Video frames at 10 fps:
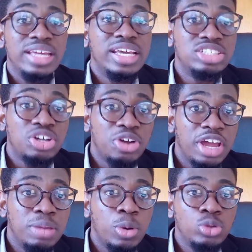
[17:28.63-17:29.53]
In case you're
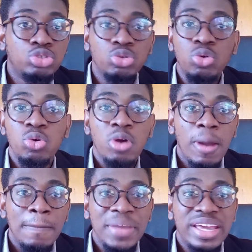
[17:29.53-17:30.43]
not able
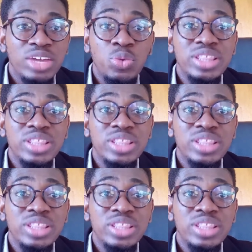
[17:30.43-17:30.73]
to make it